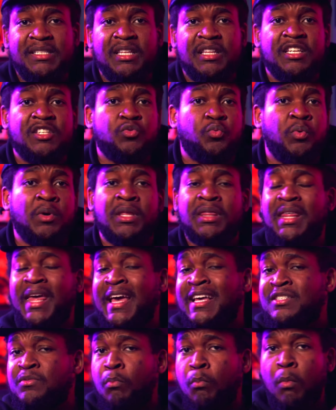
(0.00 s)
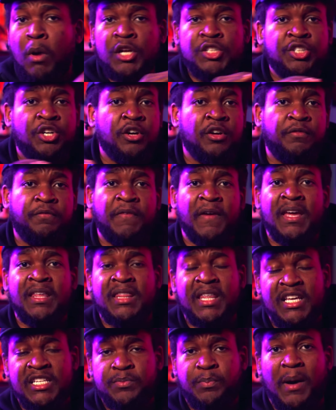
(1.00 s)
this with as much good faith
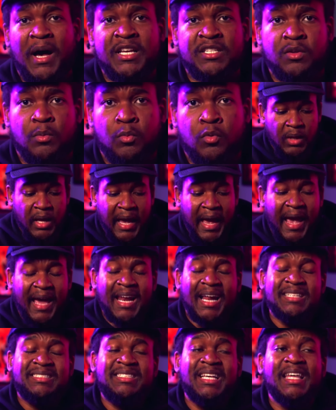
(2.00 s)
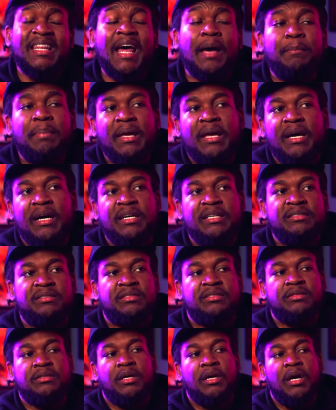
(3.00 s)
as possible. And I say that
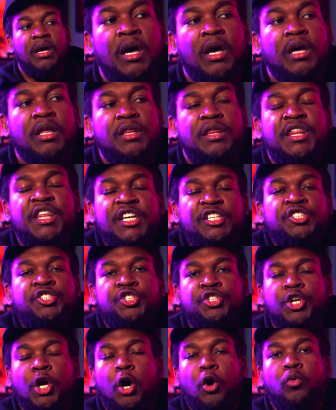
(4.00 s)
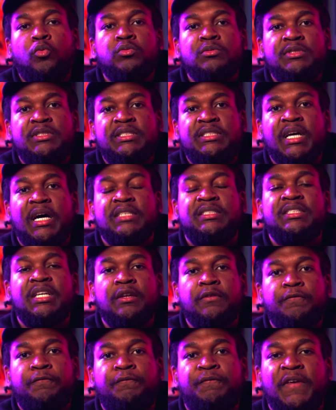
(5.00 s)
because this show doesn't
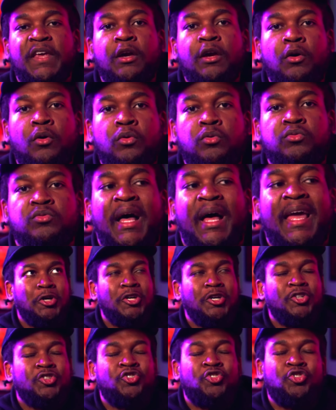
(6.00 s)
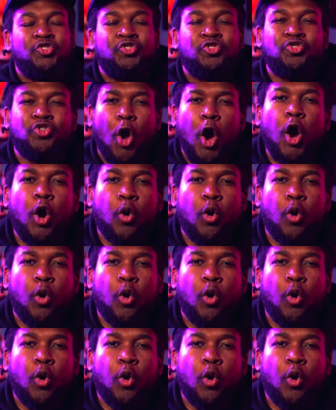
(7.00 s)
feel like Star